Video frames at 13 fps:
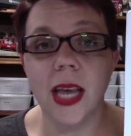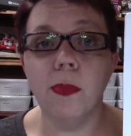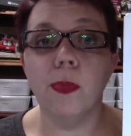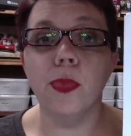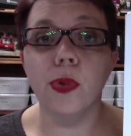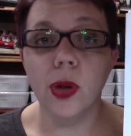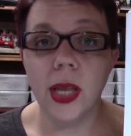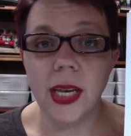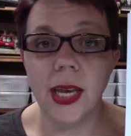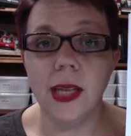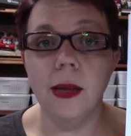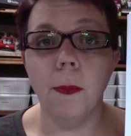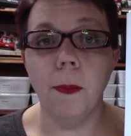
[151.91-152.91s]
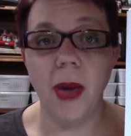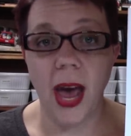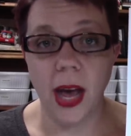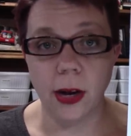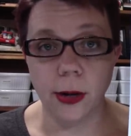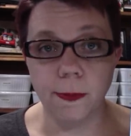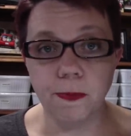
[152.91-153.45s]
a printed
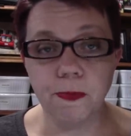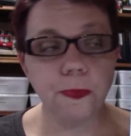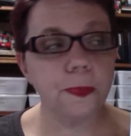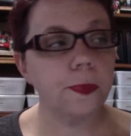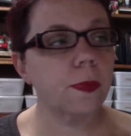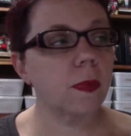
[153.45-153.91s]
pattern.